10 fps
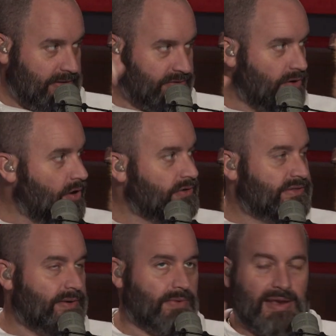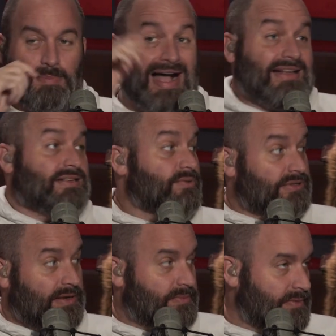these are all like possible
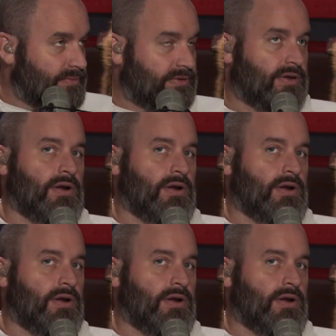symptoms.